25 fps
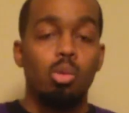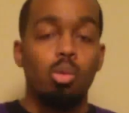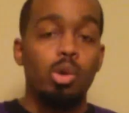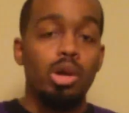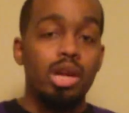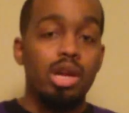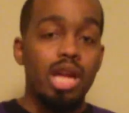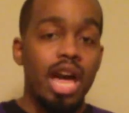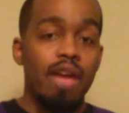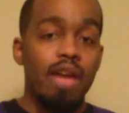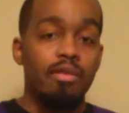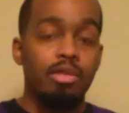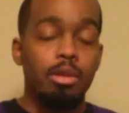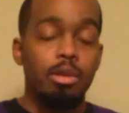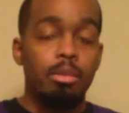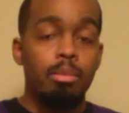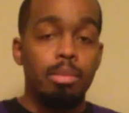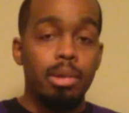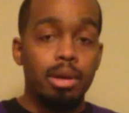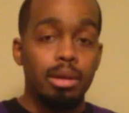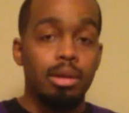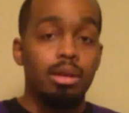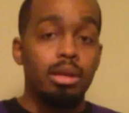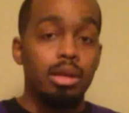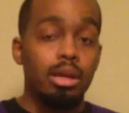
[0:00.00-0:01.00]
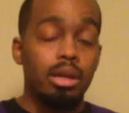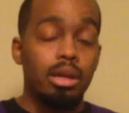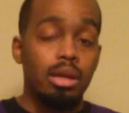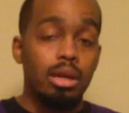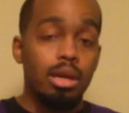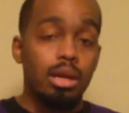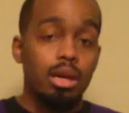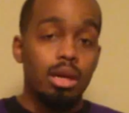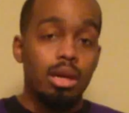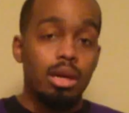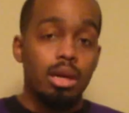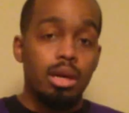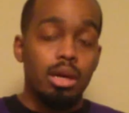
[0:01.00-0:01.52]
We have the ability
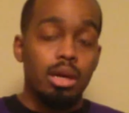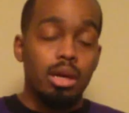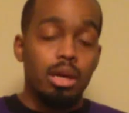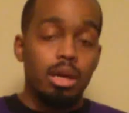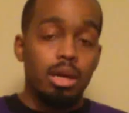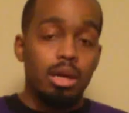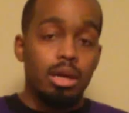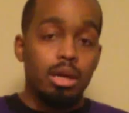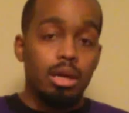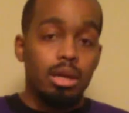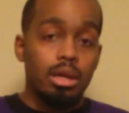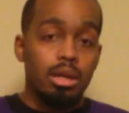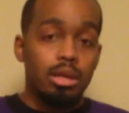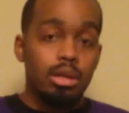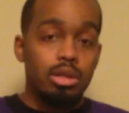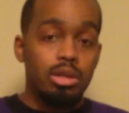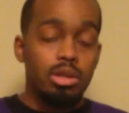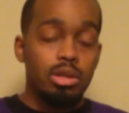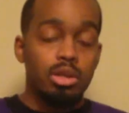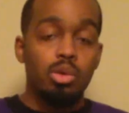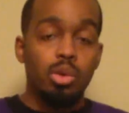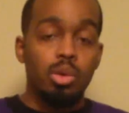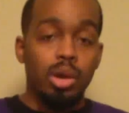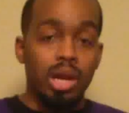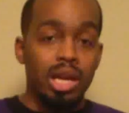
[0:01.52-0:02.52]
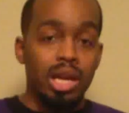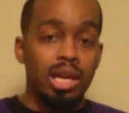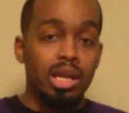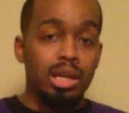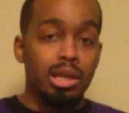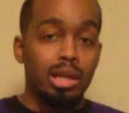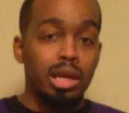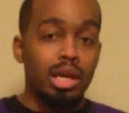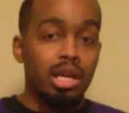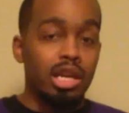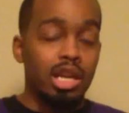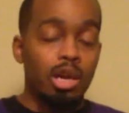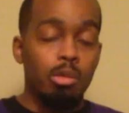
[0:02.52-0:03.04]
to do
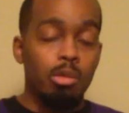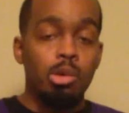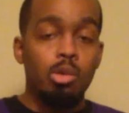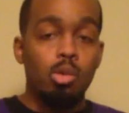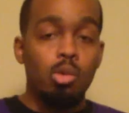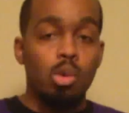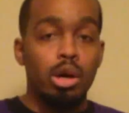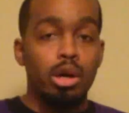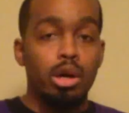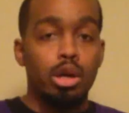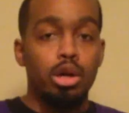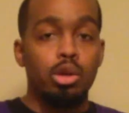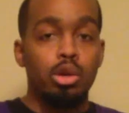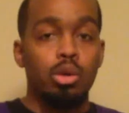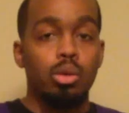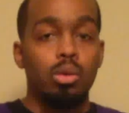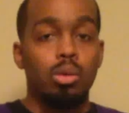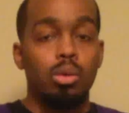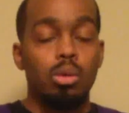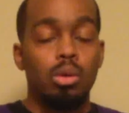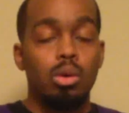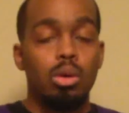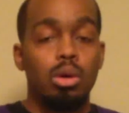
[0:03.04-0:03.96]
anything that we want to do.